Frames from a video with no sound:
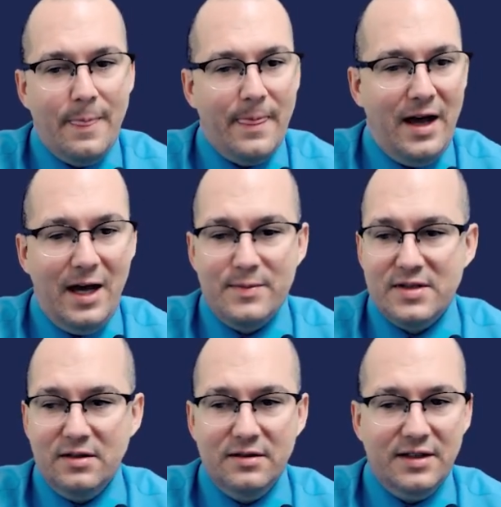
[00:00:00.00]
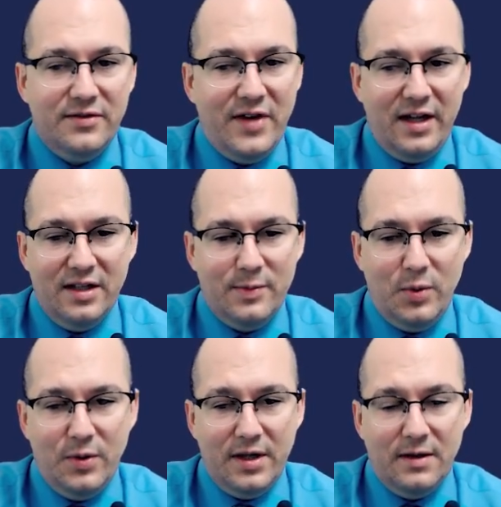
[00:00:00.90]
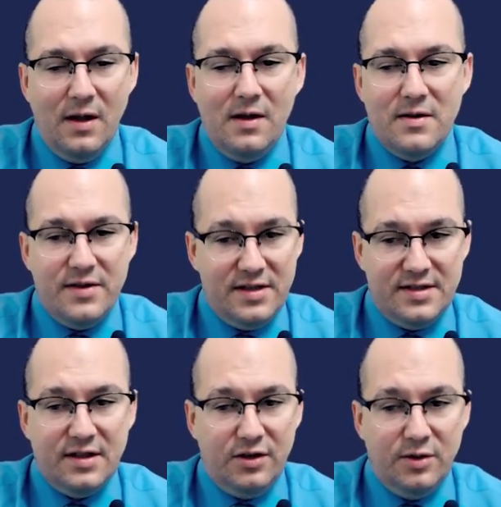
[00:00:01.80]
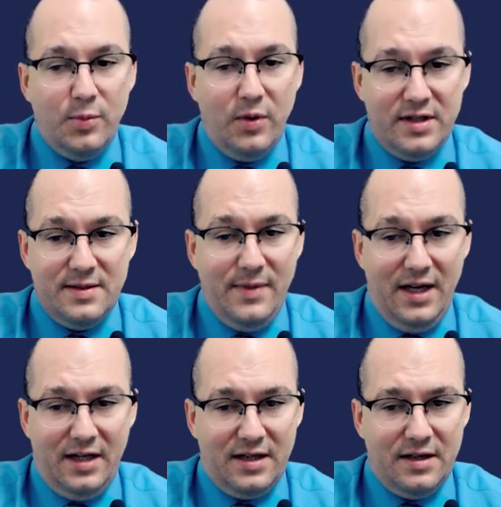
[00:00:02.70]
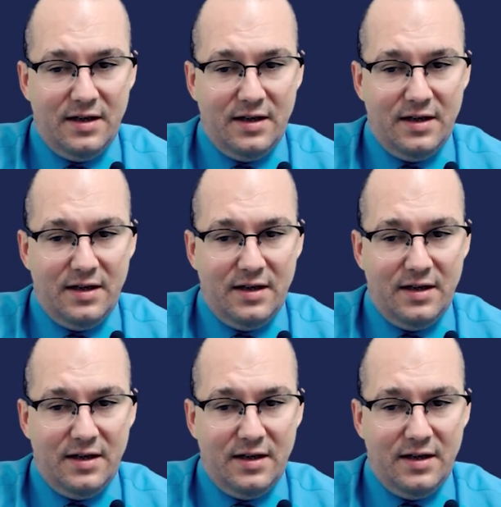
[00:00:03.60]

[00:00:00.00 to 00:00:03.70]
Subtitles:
Absolutely valid point. This is a good point to make.